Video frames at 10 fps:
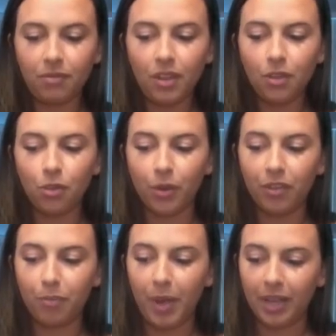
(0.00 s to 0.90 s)
Three
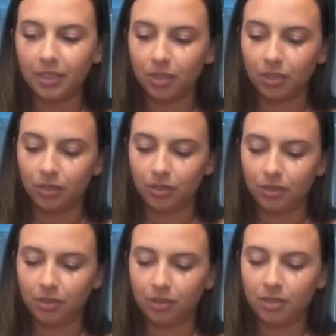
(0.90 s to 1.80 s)
of
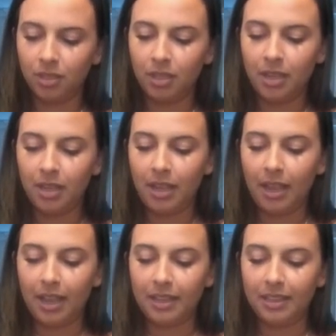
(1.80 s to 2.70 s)
Pentacles.
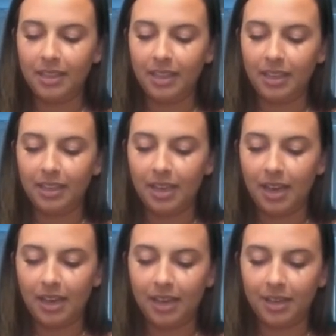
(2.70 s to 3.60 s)
And the
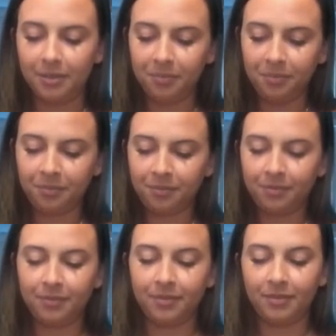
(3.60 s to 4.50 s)
uh,
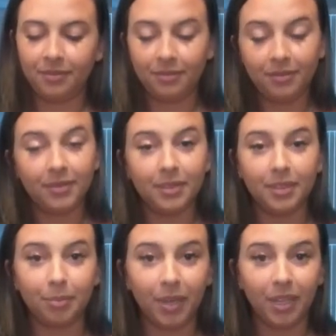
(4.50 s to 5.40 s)

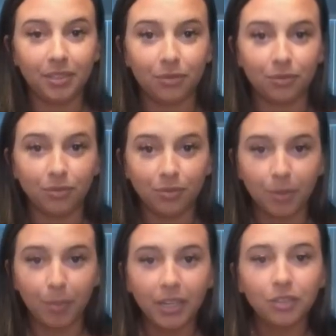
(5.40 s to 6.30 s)
the page of
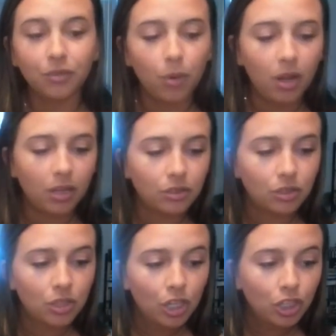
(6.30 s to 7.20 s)
the page of
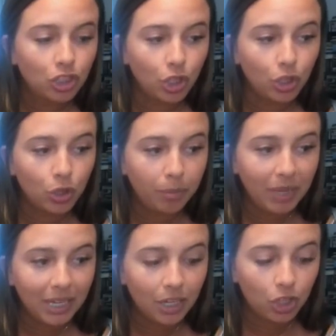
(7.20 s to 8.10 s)
wands. So you could
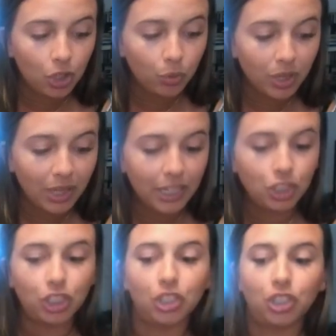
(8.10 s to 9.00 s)
be in a new
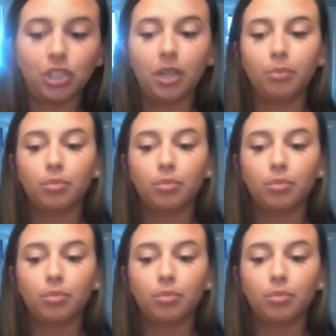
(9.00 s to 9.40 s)
relationship.